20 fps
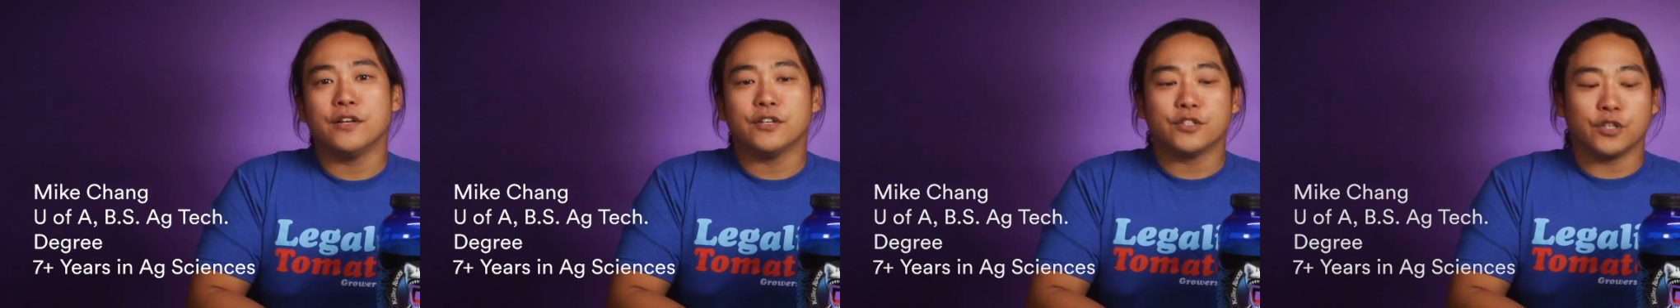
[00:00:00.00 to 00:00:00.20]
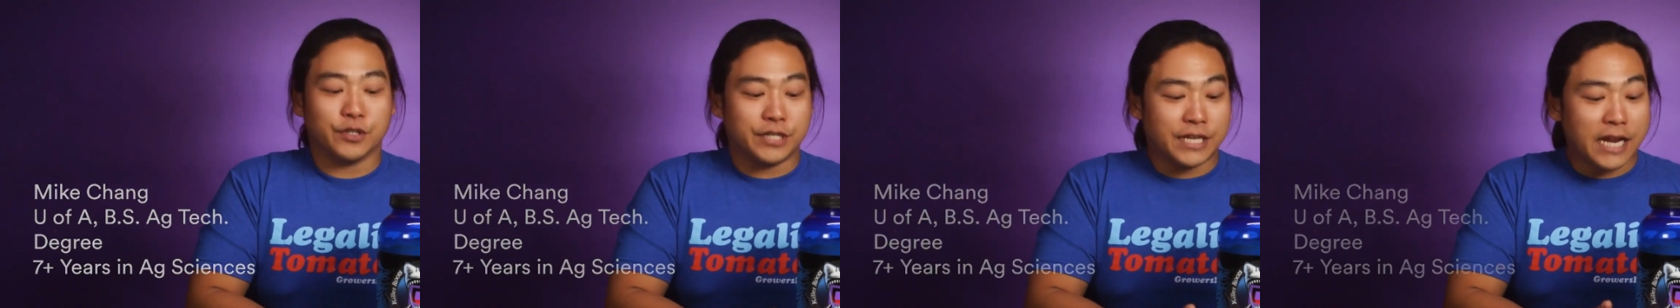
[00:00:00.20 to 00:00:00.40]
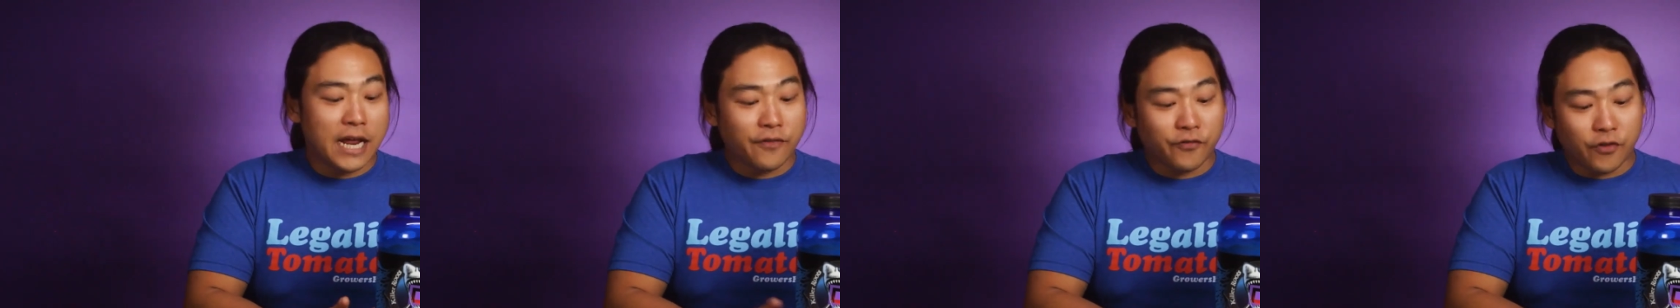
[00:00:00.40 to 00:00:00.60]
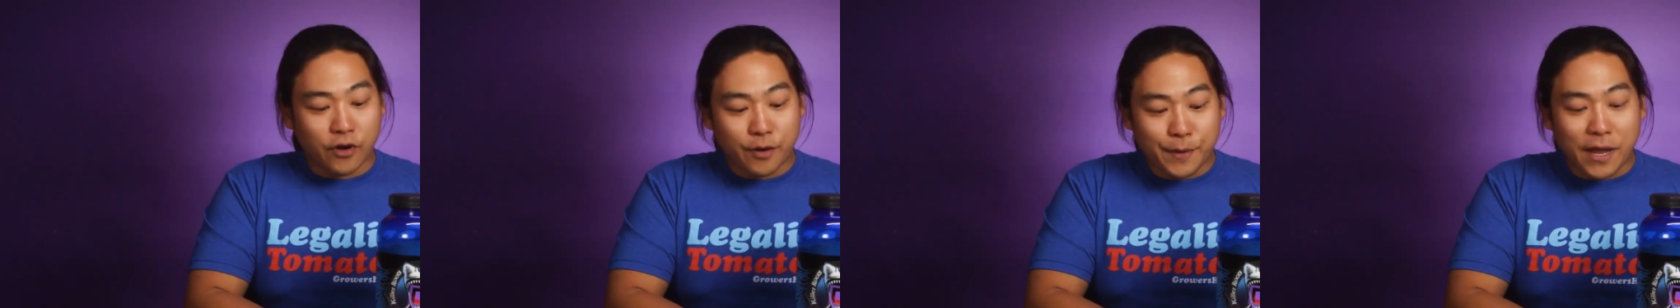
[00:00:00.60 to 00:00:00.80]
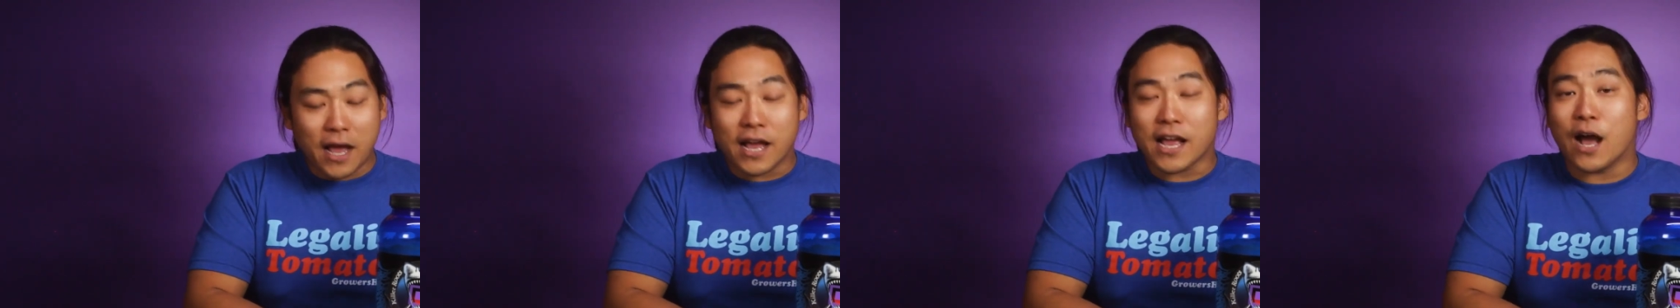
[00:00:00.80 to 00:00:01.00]
So today in front
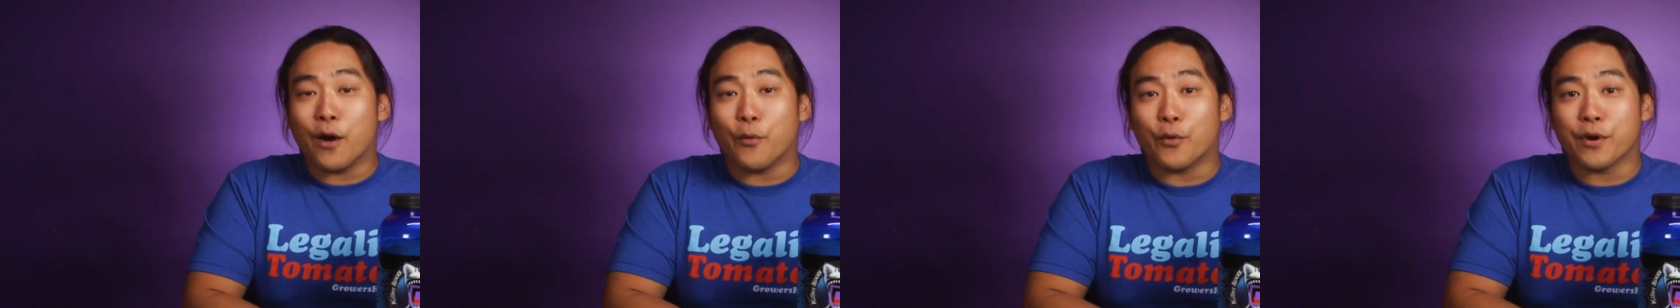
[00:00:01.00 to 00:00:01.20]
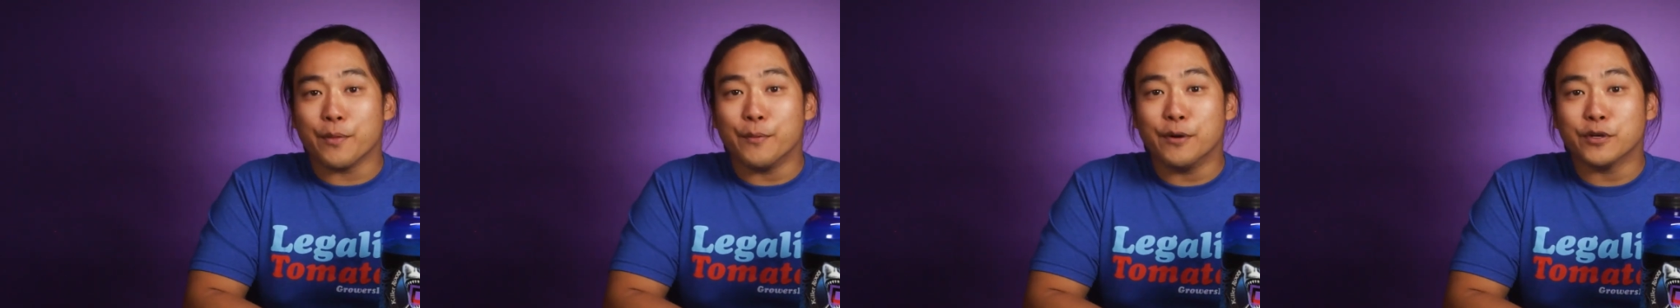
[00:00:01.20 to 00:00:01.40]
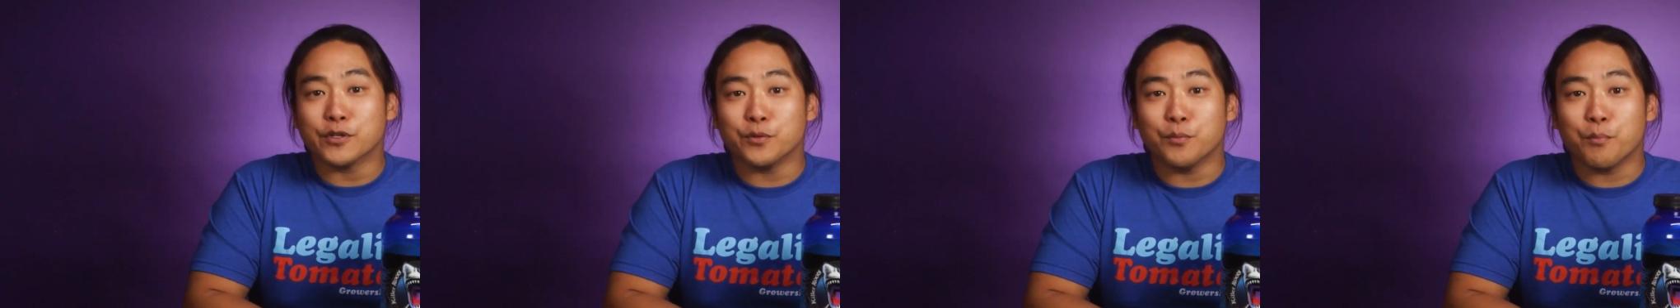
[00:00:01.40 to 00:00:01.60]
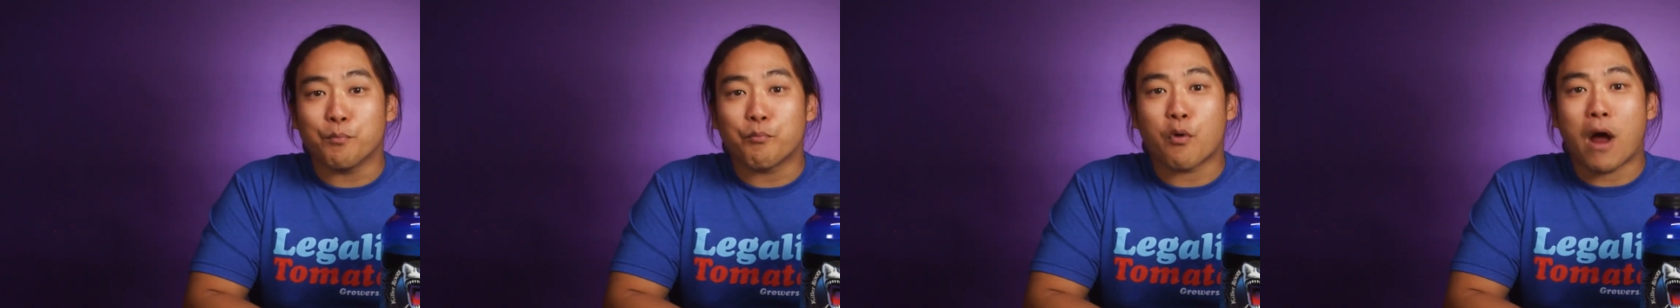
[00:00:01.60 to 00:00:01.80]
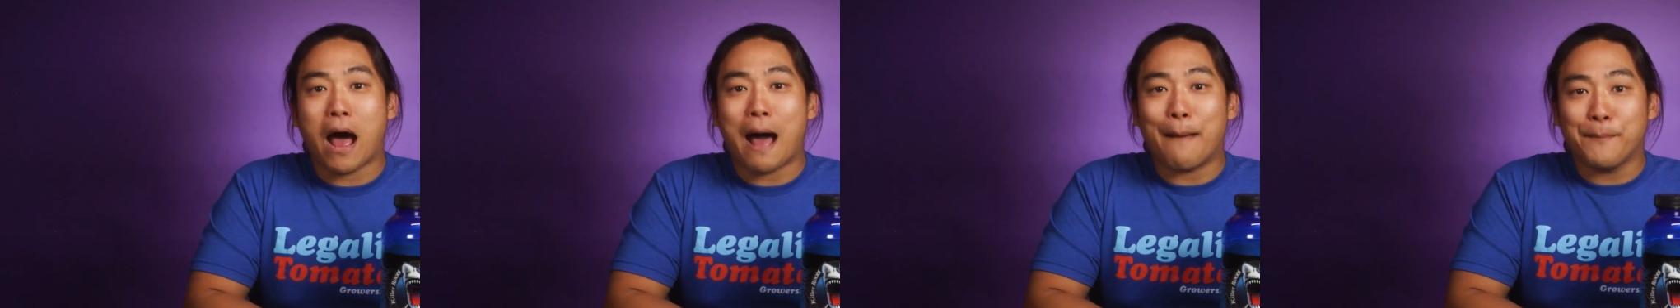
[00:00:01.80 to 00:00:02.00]
of me, I got one of the most
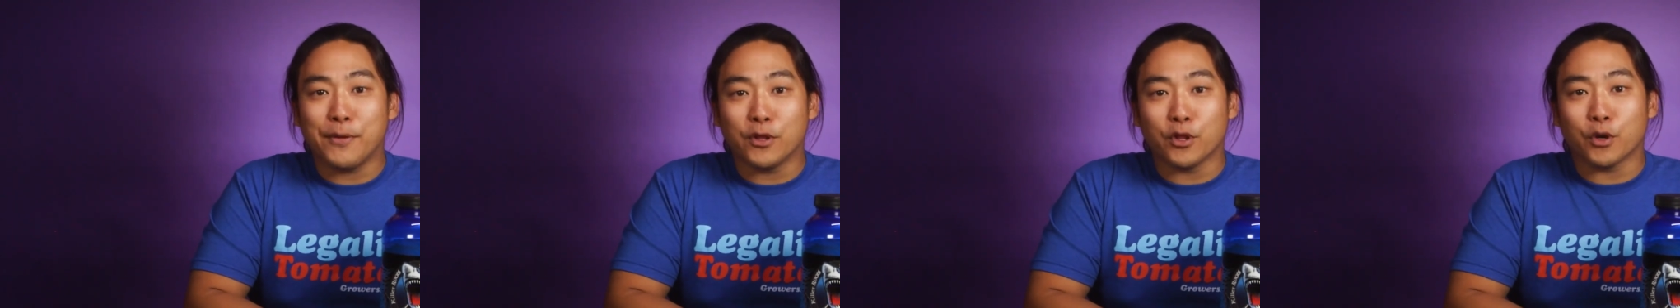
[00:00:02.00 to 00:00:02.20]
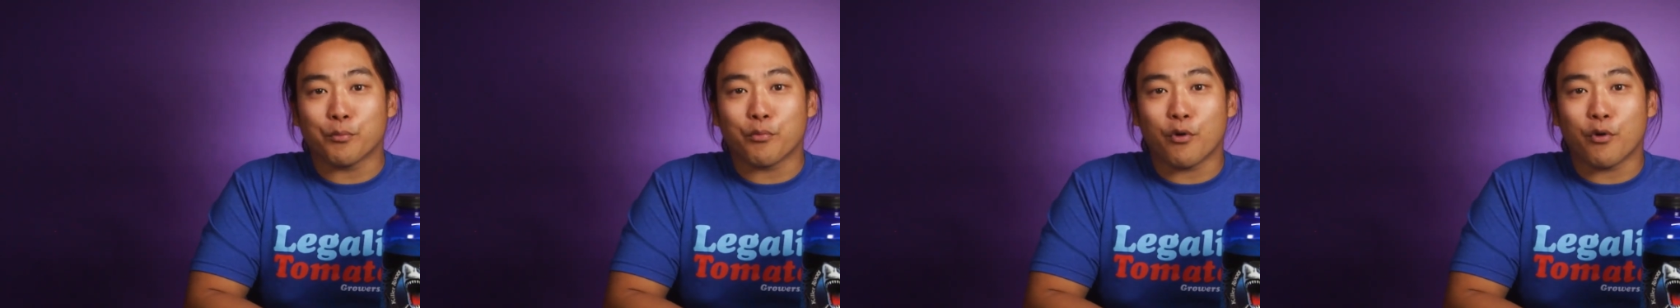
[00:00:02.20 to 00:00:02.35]
popular